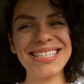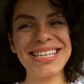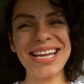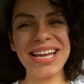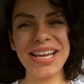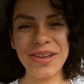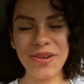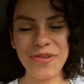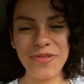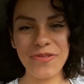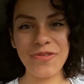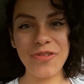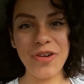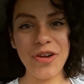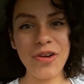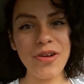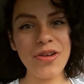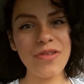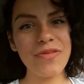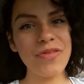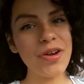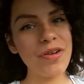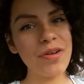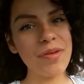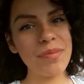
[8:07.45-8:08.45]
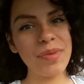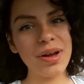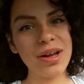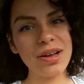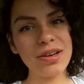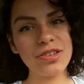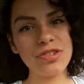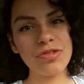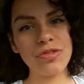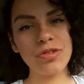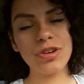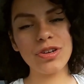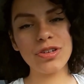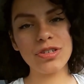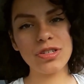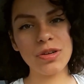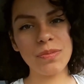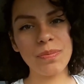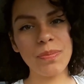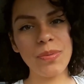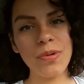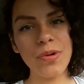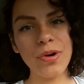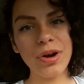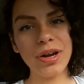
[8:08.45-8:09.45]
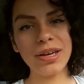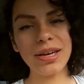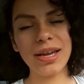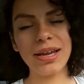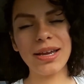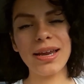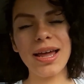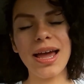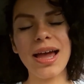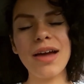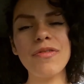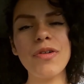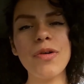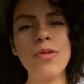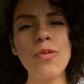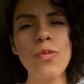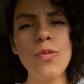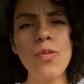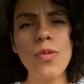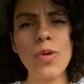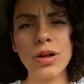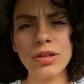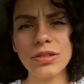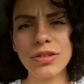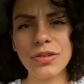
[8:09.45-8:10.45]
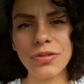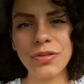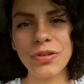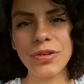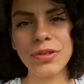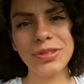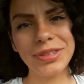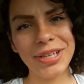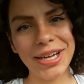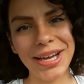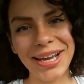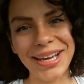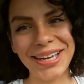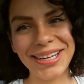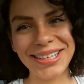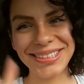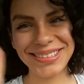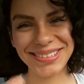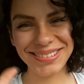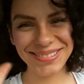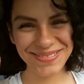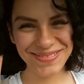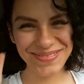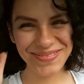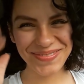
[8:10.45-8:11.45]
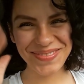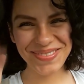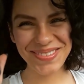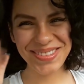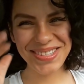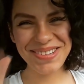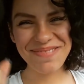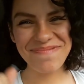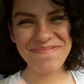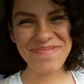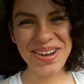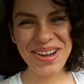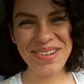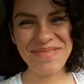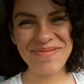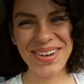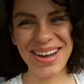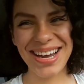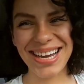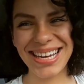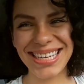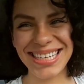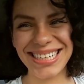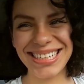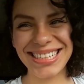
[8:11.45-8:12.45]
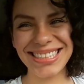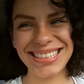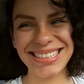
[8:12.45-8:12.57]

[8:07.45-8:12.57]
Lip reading: Thank you very, very much for your support and have a wonderful day. Bye-bye.